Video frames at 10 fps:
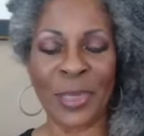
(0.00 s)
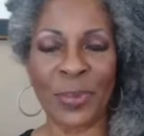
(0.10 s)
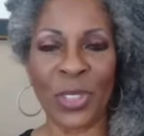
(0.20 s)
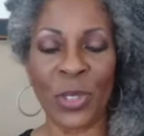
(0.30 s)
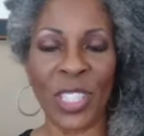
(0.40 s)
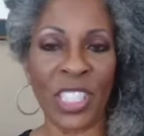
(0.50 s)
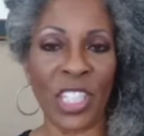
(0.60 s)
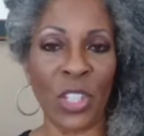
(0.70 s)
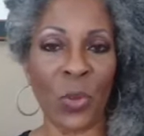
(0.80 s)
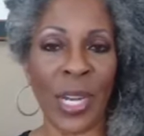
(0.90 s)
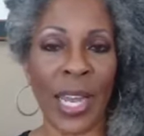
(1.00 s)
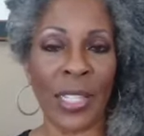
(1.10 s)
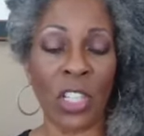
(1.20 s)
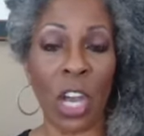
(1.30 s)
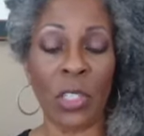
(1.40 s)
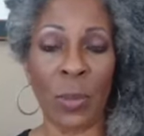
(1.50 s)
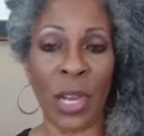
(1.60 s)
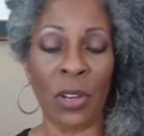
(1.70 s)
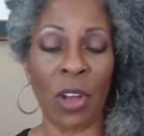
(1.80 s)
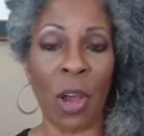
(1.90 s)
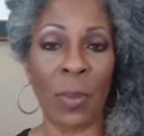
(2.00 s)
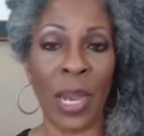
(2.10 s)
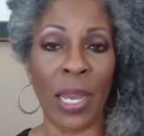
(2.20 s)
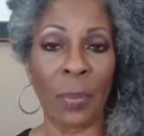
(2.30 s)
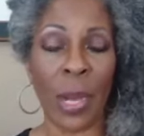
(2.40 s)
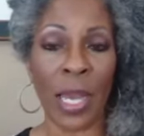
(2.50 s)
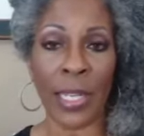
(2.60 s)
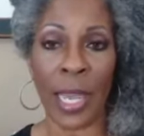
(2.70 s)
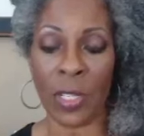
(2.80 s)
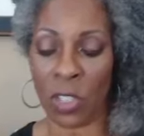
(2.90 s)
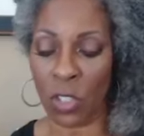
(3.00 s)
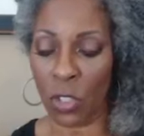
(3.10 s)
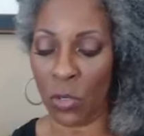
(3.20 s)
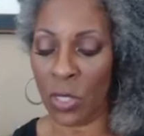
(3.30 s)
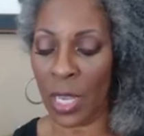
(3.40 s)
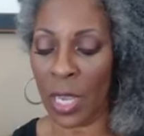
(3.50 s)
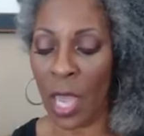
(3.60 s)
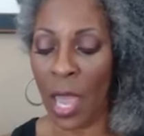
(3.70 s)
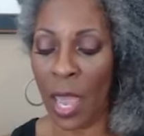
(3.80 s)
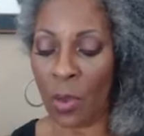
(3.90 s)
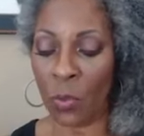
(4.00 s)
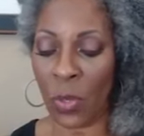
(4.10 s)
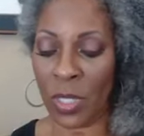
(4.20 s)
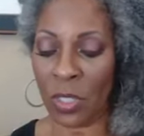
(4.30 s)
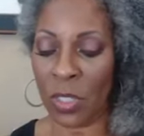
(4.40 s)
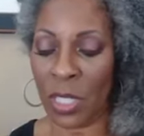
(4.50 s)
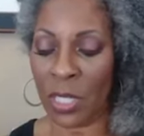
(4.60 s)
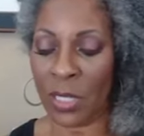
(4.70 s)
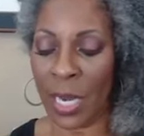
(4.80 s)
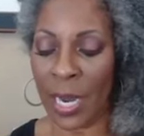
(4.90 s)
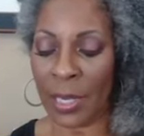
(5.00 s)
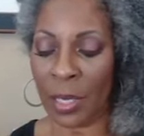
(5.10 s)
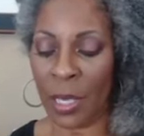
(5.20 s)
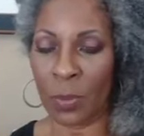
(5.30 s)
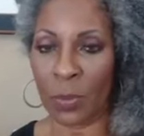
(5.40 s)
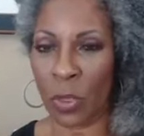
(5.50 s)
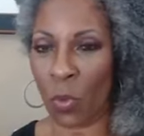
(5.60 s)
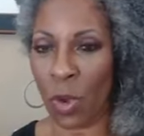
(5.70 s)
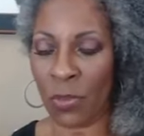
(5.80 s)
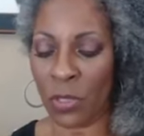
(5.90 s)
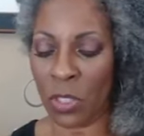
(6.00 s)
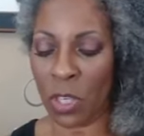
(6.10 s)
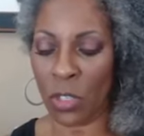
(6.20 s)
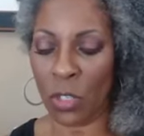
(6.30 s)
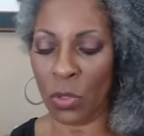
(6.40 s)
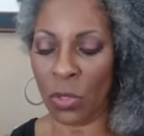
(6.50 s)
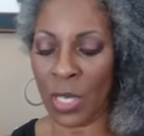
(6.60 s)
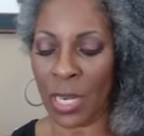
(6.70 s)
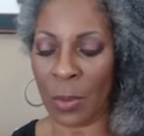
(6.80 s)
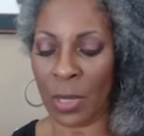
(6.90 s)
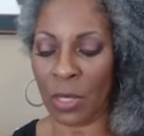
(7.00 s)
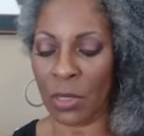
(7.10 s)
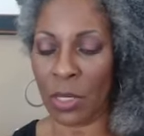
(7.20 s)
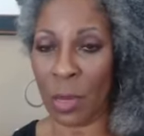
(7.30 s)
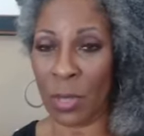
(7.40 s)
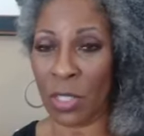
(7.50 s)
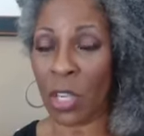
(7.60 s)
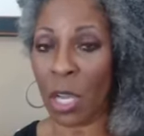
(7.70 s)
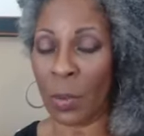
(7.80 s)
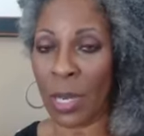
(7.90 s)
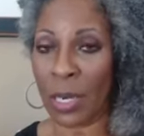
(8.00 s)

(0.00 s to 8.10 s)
you'll get to hear what I talked about on my podcast on Tuesday. And one of the things that I referenced on Tuesday, and I'm gonna talk about